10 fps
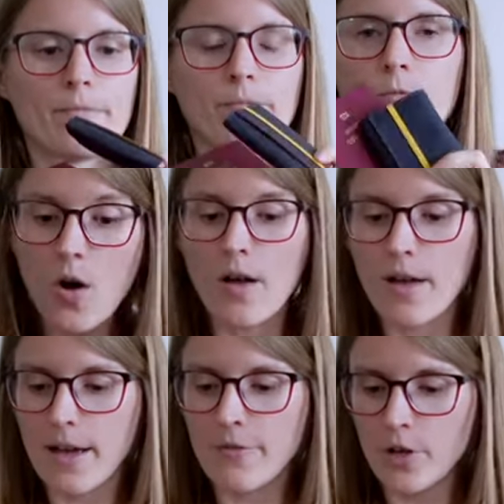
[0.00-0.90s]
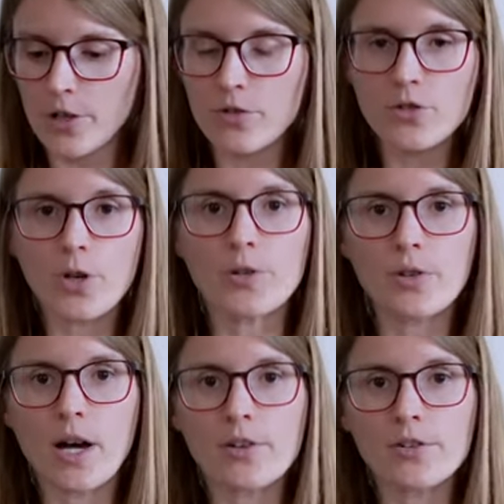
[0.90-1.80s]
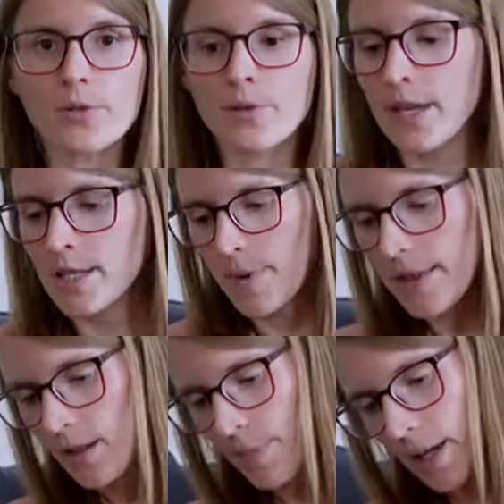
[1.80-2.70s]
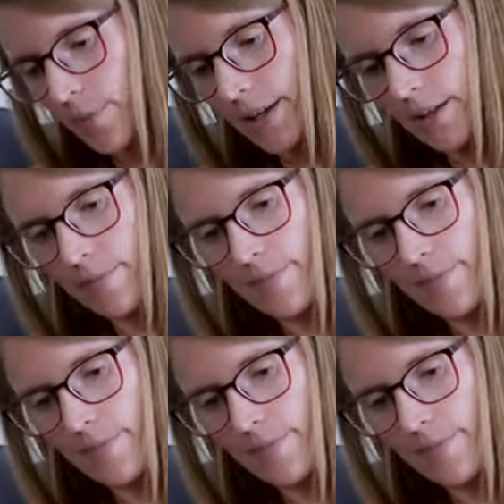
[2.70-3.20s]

Oh, forgot to show you how to expand the backpack.